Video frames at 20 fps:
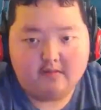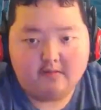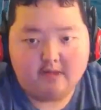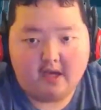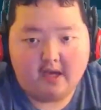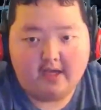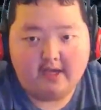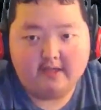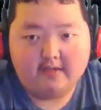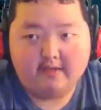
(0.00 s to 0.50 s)

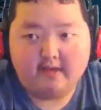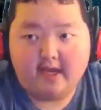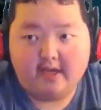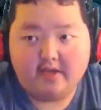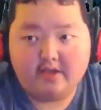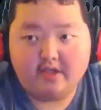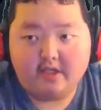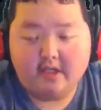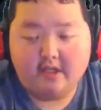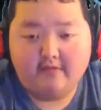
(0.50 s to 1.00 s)
guys
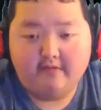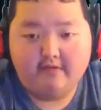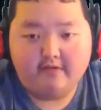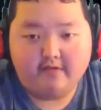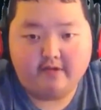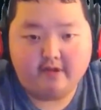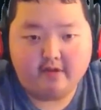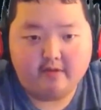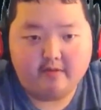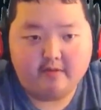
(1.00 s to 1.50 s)
actually lived for a
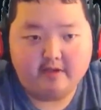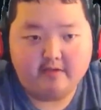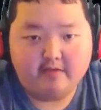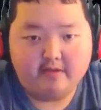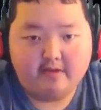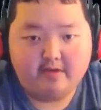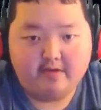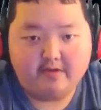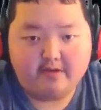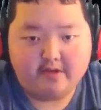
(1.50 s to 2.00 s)
little bit.
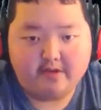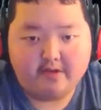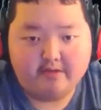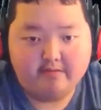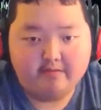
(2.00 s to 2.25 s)
Interesting.